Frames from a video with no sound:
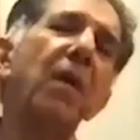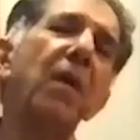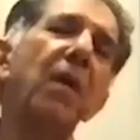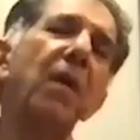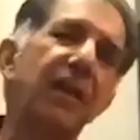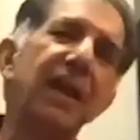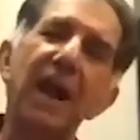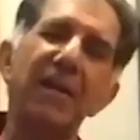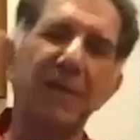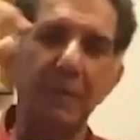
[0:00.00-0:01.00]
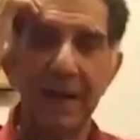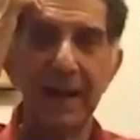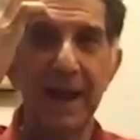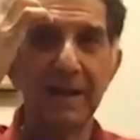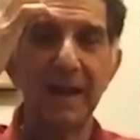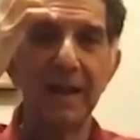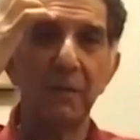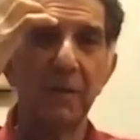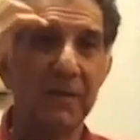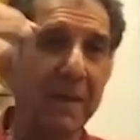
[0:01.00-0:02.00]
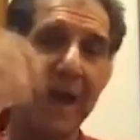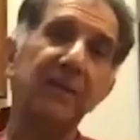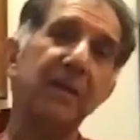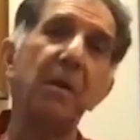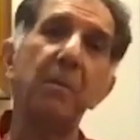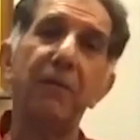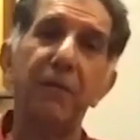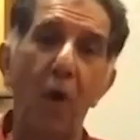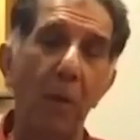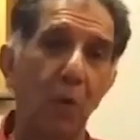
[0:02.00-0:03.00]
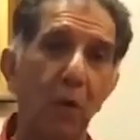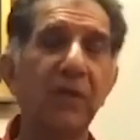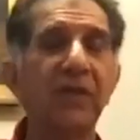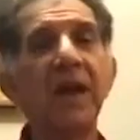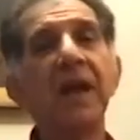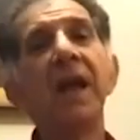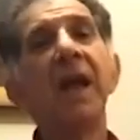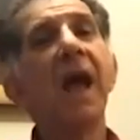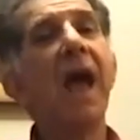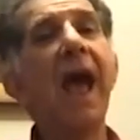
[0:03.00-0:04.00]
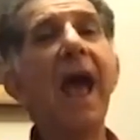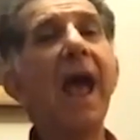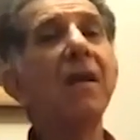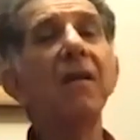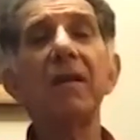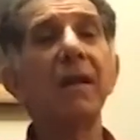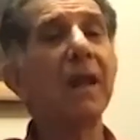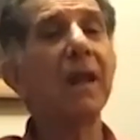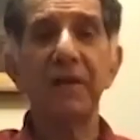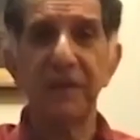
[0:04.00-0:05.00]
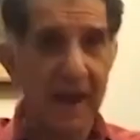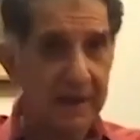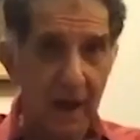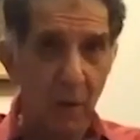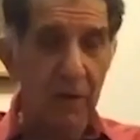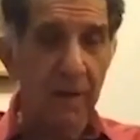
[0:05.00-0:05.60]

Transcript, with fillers: books than three, ultimately, I think it was a maximum of four books, and they were checked out.